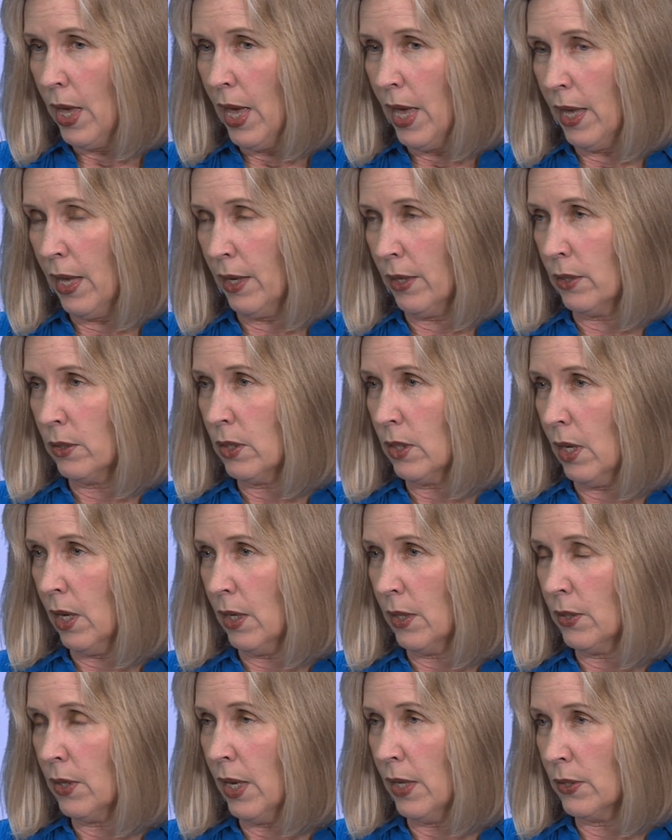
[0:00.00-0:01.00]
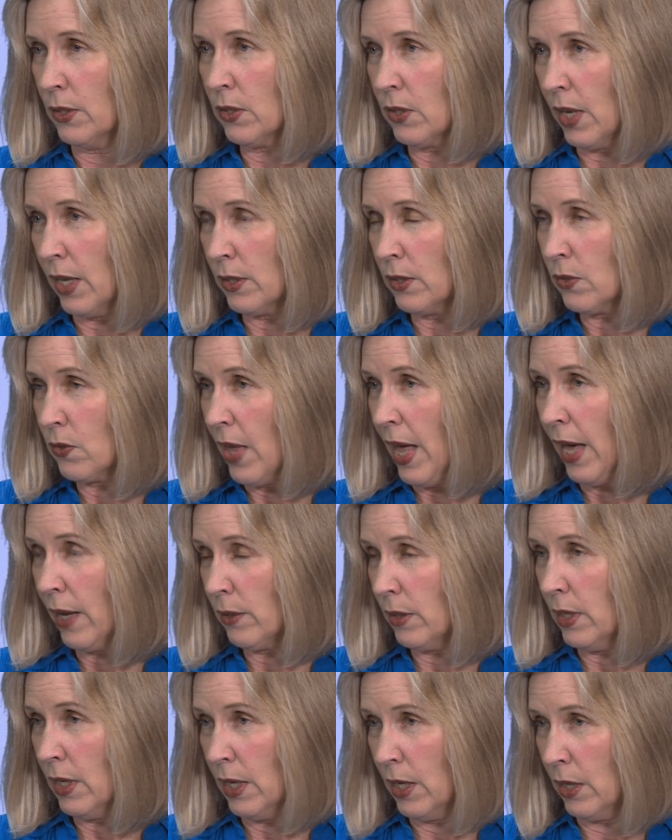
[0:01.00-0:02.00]
and sends
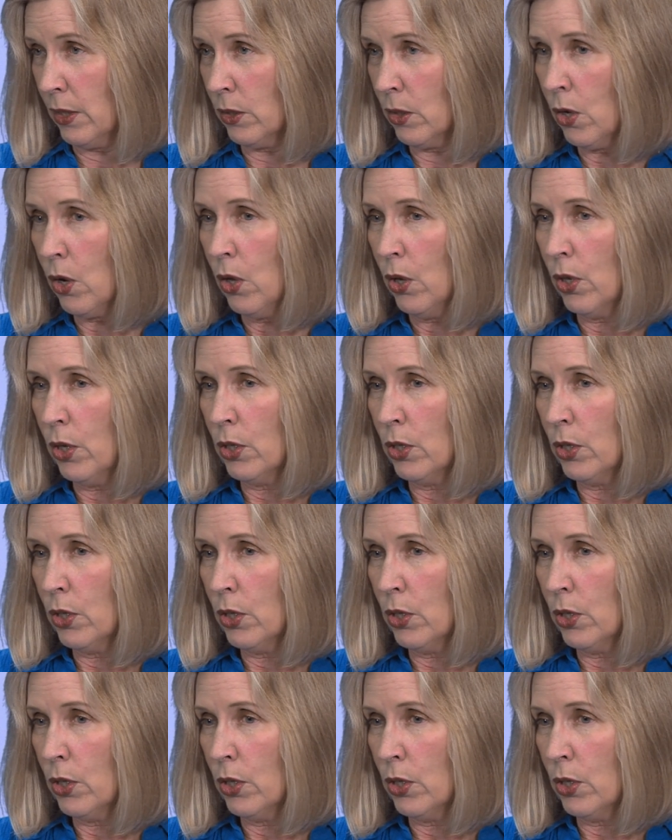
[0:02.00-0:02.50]
that in